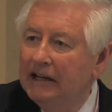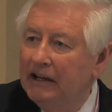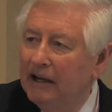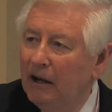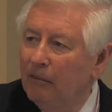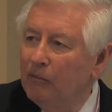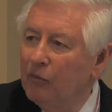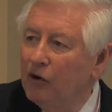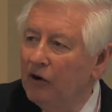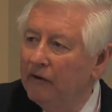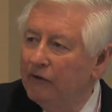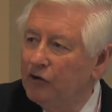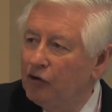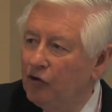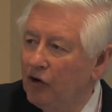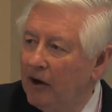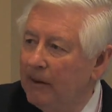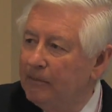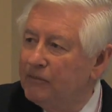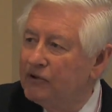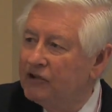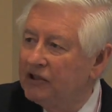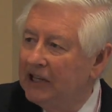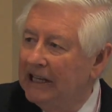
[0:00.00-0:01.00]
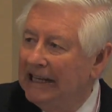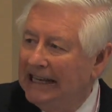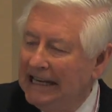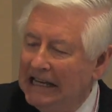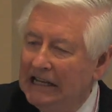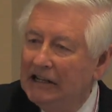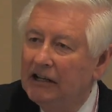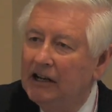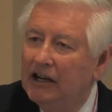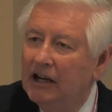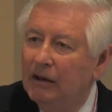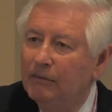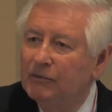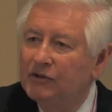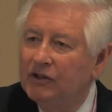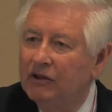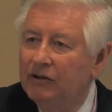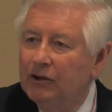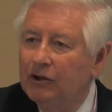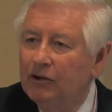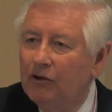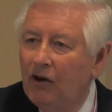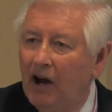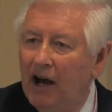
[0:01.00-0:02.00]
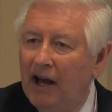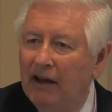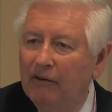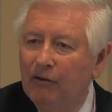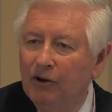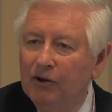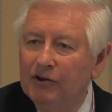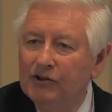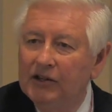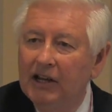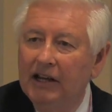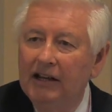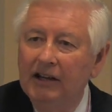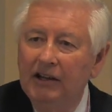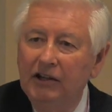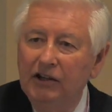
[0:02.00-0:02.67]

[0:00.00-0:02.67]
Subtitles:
number of trips and incomes of the drivers,